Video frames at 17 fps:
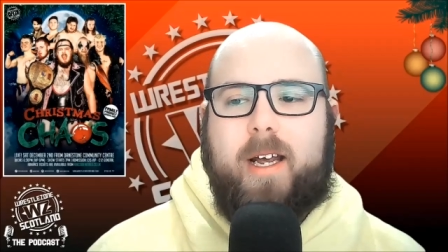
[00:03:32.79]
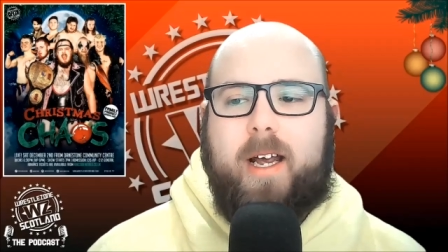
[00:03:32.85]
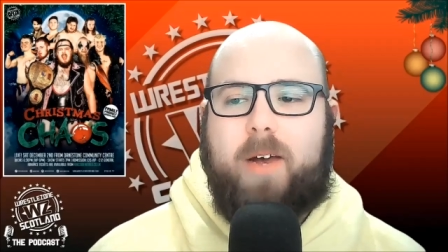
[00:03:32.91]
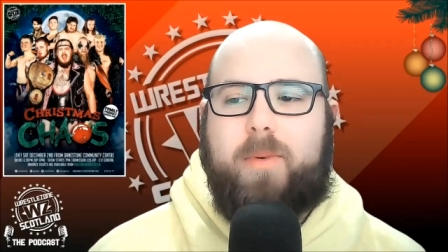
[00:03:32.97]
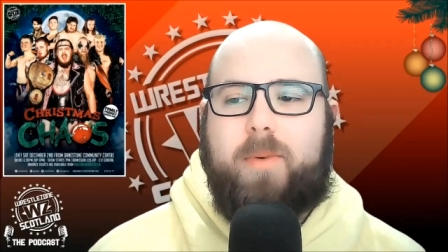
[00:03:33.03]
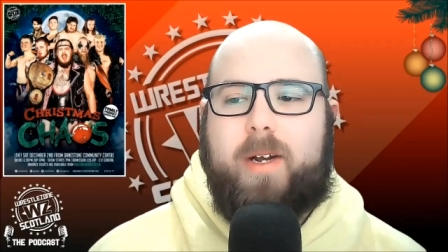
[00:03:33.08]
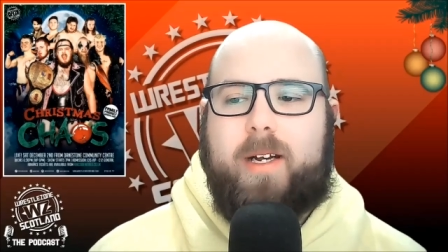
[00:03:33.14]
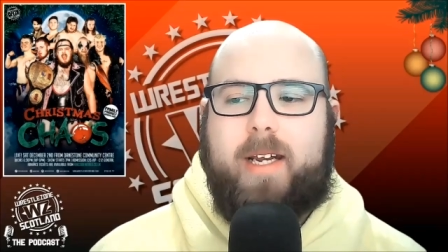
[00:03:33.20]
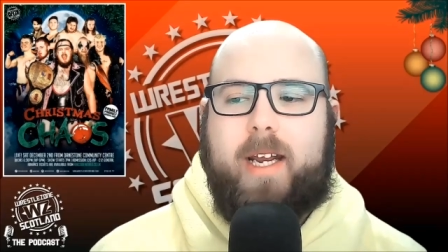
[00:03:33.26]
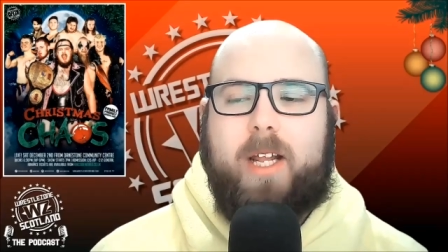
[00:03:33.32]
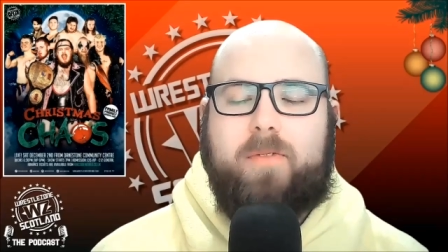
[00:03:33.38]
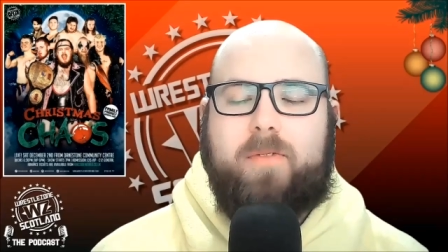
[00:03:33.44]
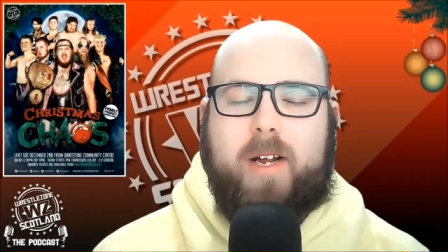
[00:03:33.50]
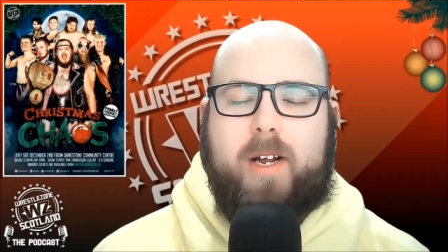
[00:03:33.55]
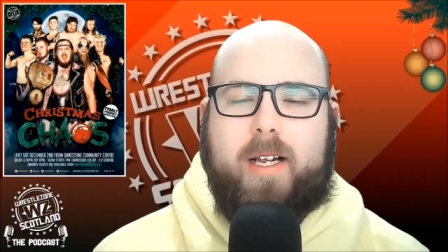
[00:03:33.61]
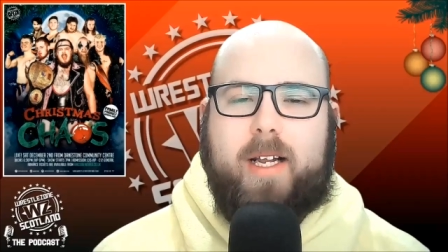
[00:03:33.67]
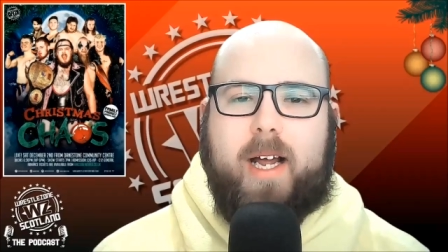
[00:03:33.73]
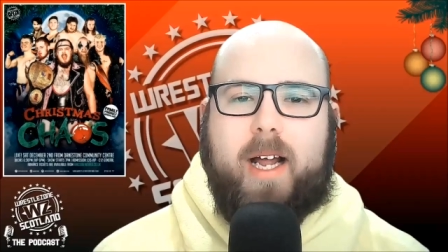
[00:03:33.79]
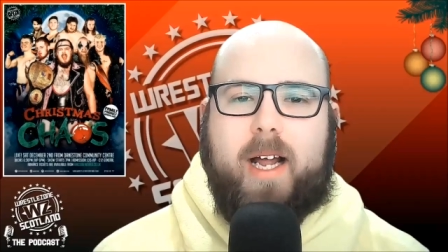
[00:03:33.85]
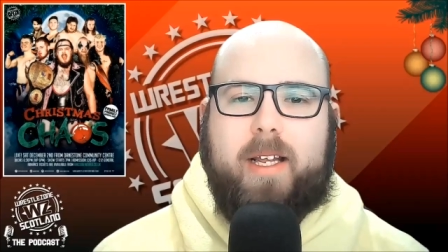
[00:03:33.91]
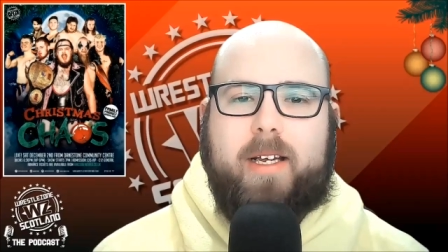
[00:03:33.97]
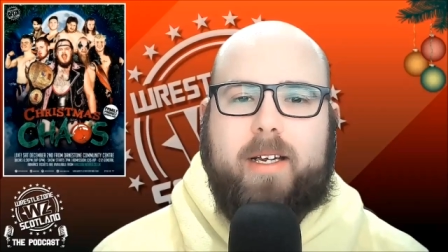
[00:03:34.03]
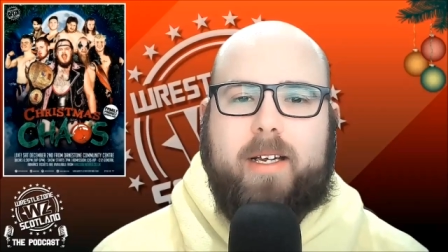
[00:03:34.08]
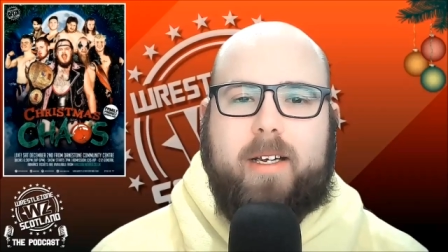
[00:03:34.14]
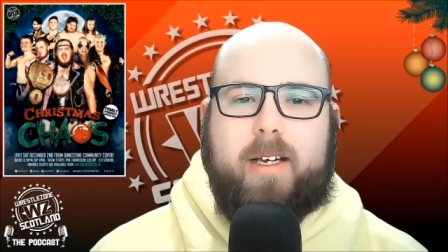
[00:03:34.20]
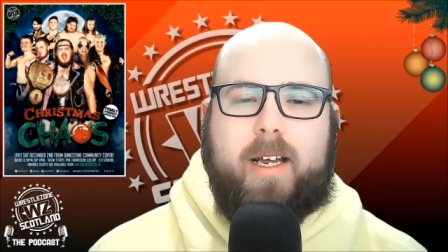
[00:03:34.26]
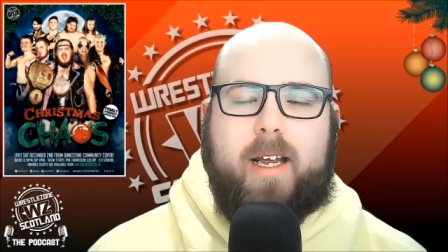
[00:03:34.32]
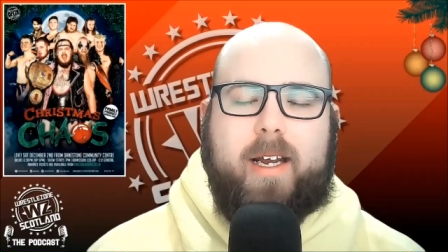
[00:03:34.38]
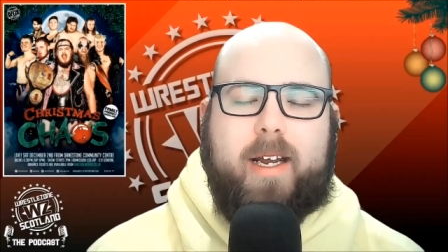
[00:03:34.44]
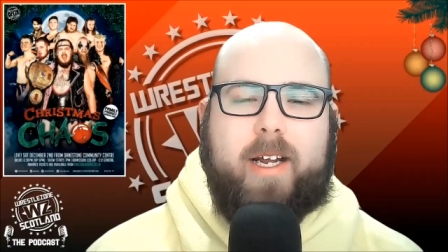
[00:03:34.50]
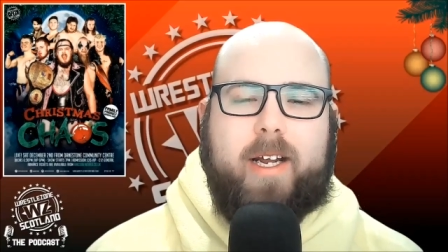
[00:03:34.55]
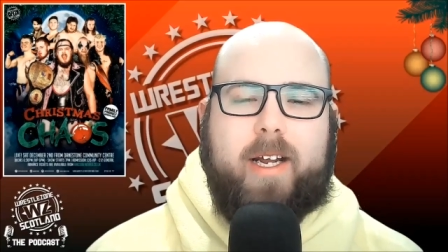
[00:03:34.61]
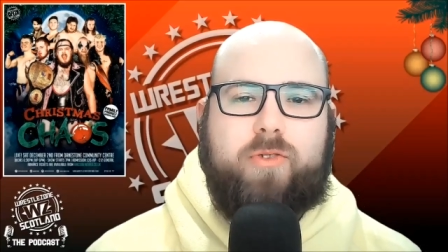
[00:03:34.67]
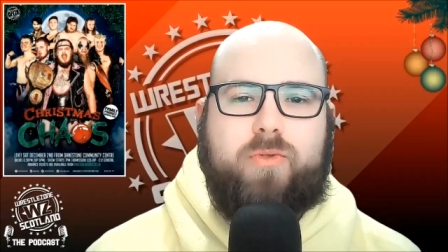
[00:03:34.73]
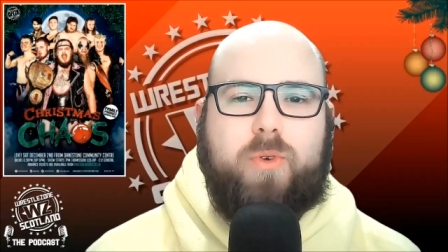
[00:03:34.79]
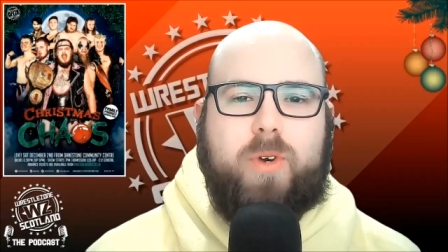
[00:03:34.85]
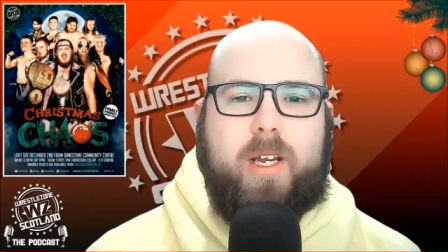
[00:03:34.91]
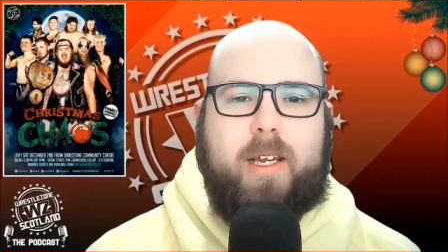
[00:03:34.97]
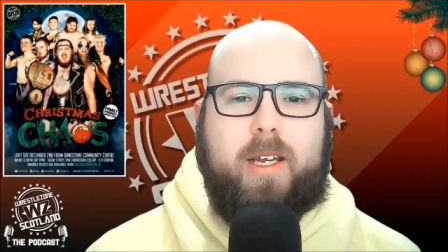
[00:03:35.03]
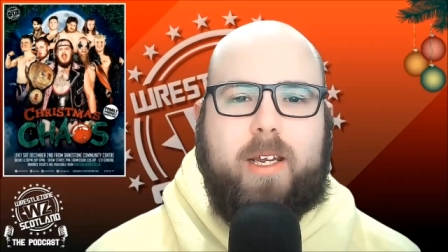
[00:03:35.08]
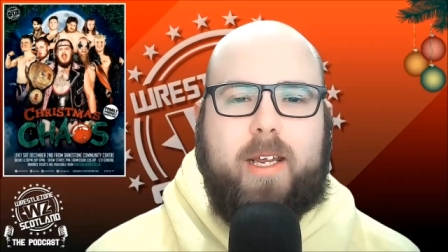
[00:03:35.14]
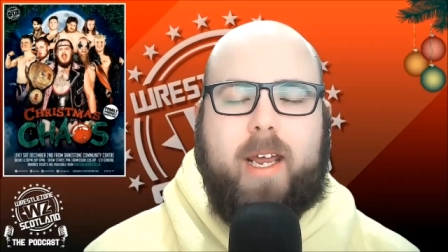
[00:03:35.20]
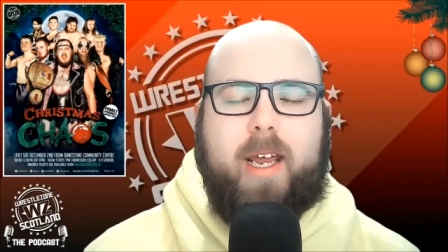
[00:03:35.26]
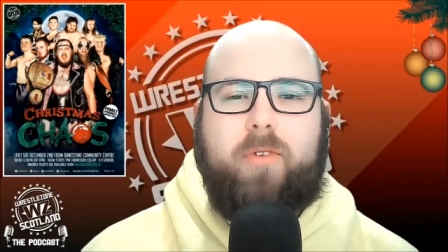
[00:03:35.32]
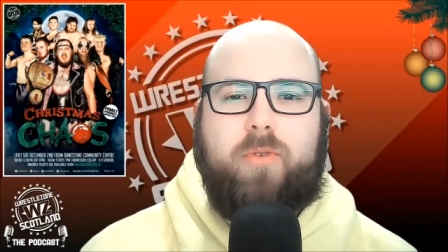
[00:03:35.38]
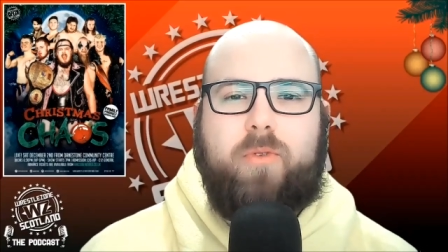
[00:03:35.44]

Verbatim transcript: Uh, we had Kale Valhalla against Ronan King.